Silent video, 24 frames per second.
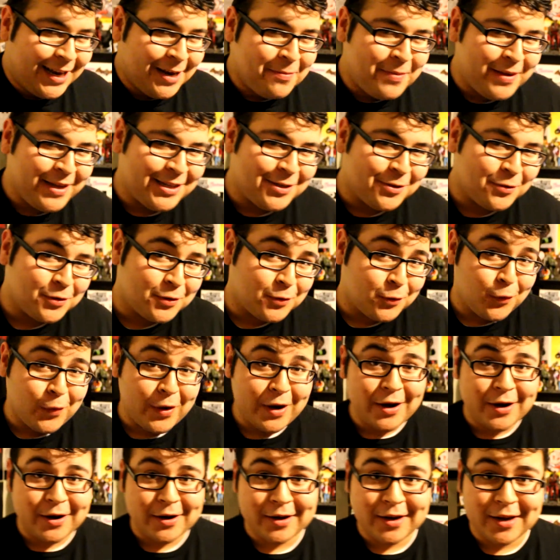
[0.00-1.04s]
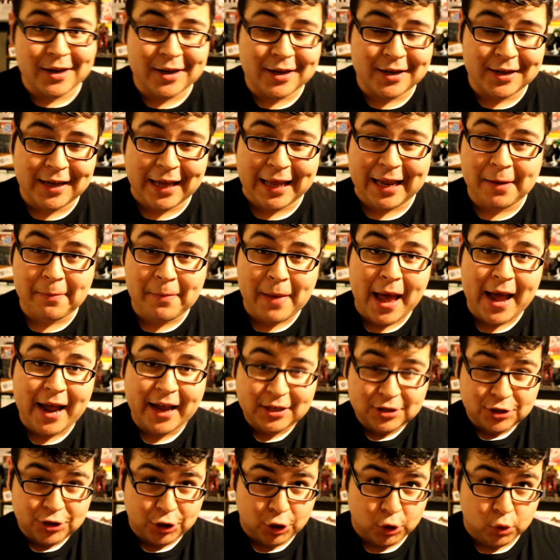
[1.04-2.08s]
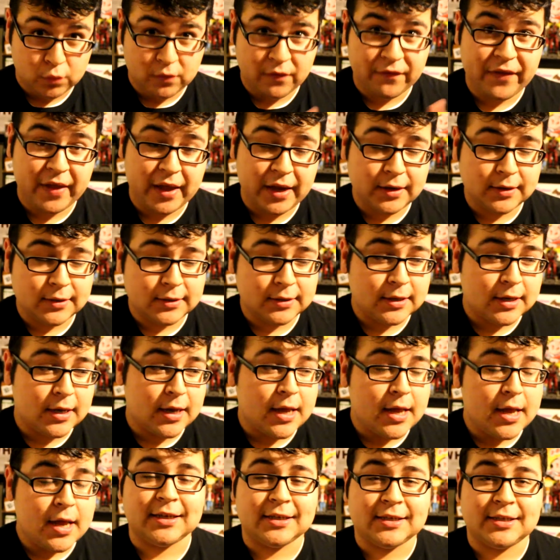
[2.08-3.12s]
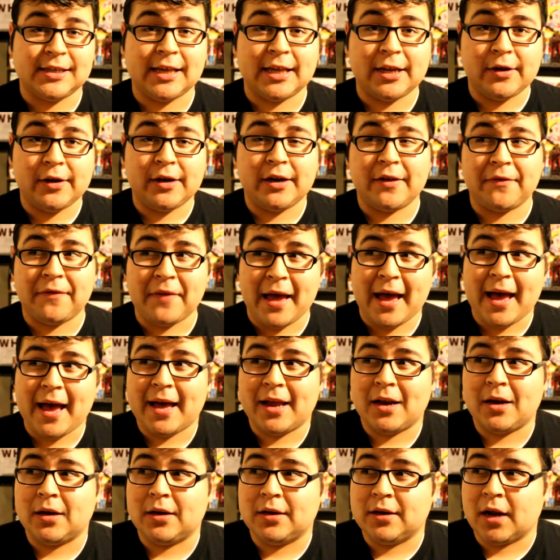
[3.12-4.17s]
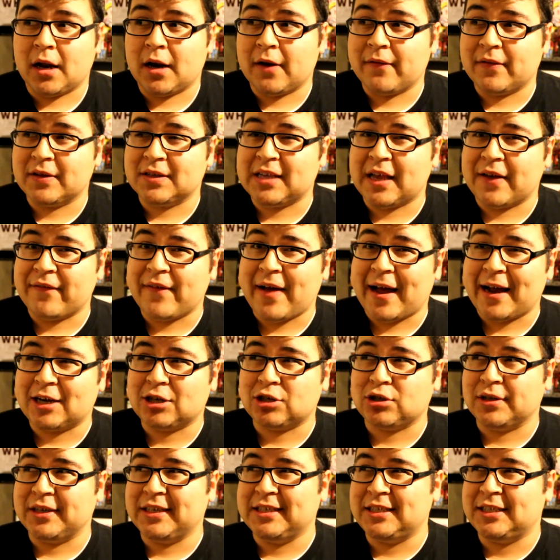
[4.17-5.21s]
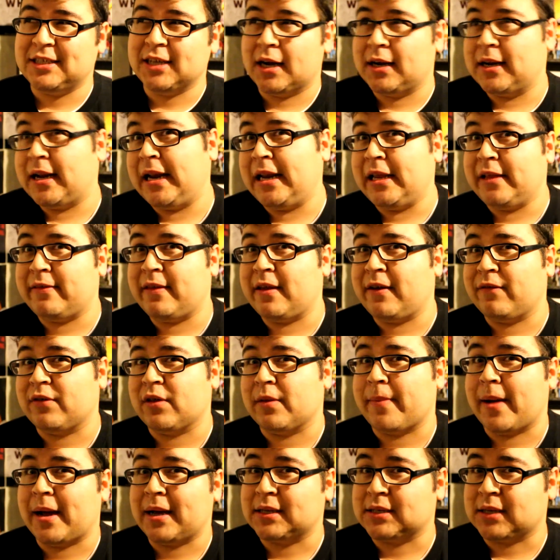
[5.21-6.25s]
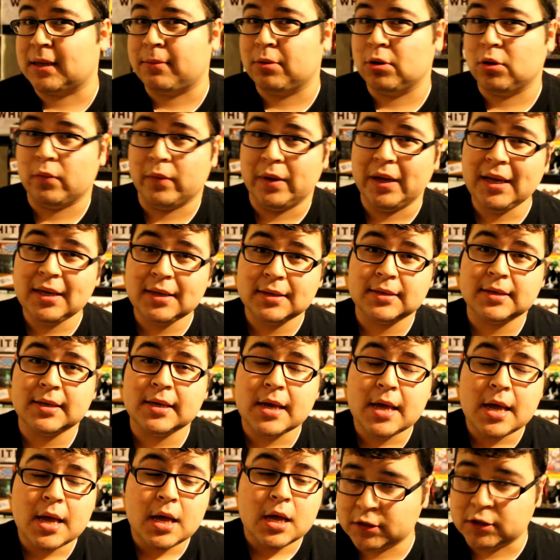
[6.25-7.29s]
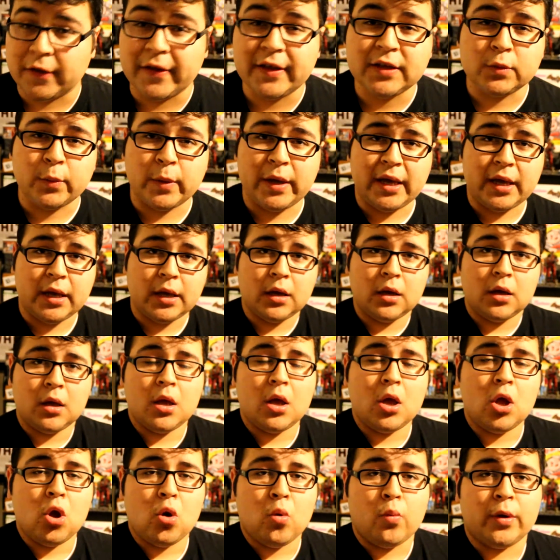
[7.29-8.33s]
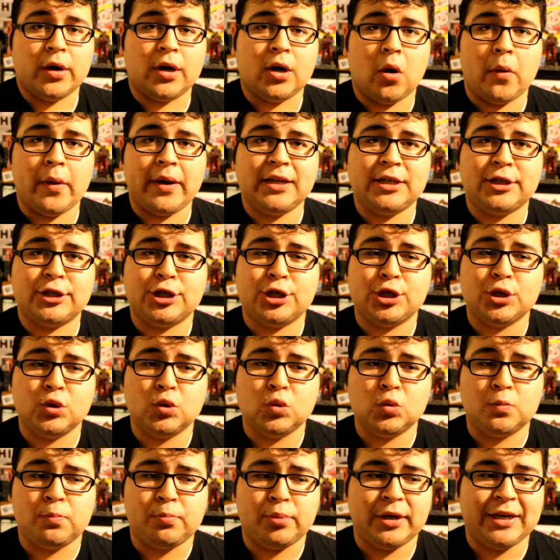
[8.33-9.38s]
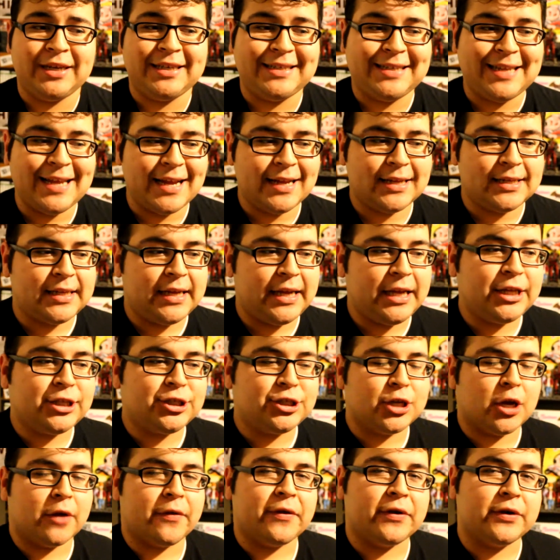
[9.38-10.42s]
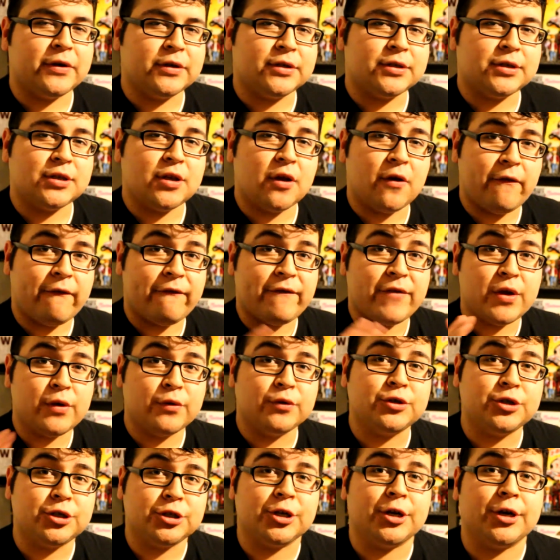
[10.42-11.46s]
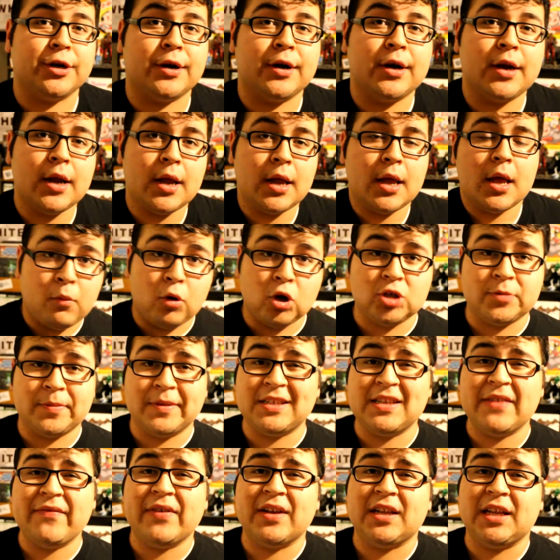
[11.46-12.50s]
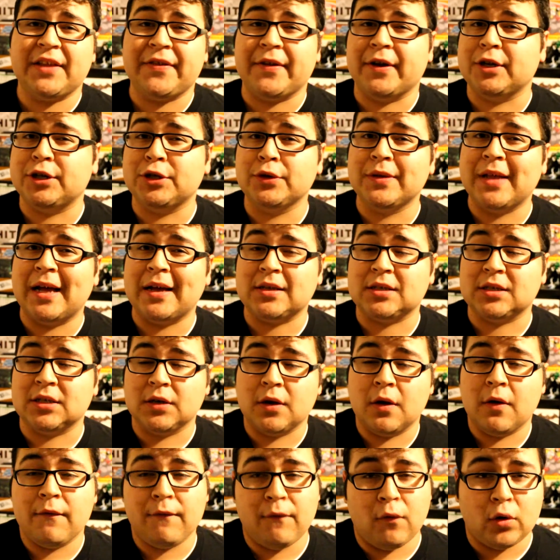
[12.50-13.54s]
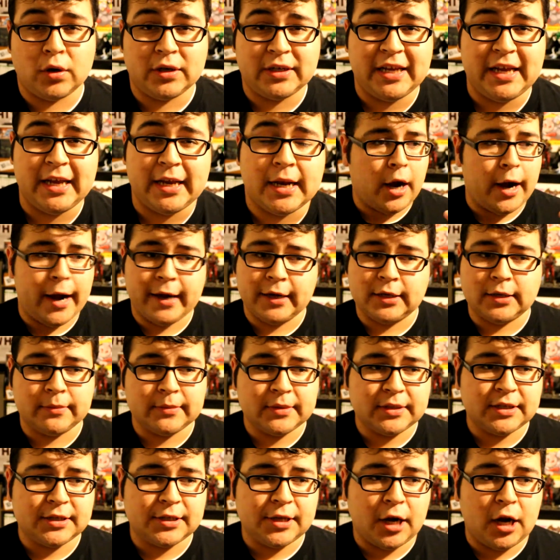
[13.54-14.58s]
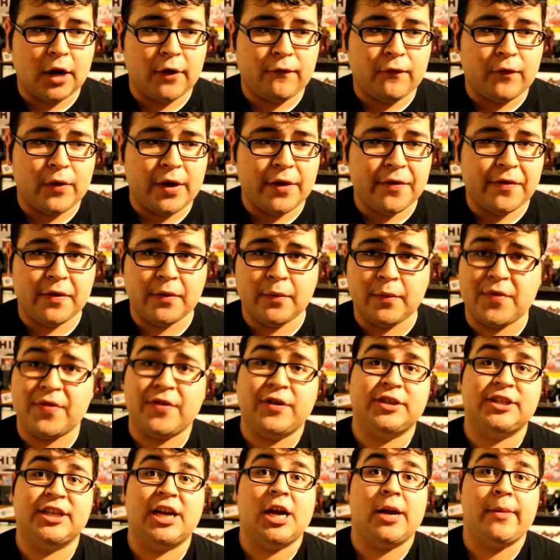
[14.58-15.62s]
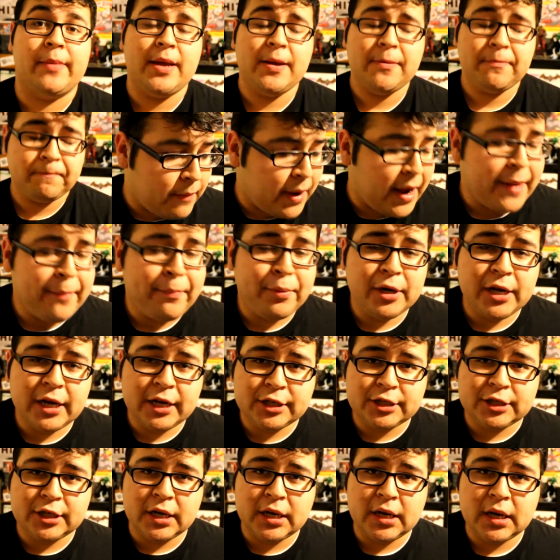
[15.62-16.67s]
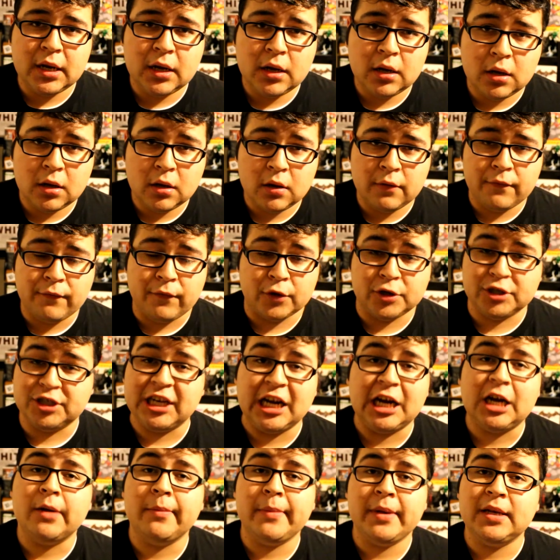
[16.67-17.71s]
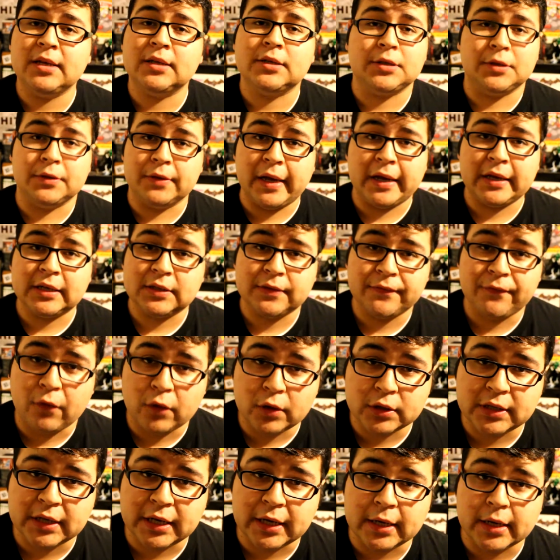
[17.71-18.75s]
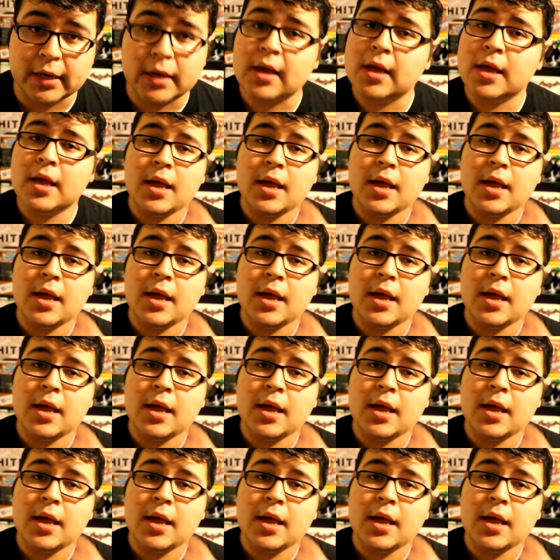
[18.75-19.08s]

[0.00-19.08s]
gonna be weird getting back into the groove of things, considering that none of us have actually done anything for the past couple of weeks. So this week, we're going to predict each other's future or specifically their 2014. All right, so I'm gonna start off with with Jeremy. My prediction for Jeremy's 2014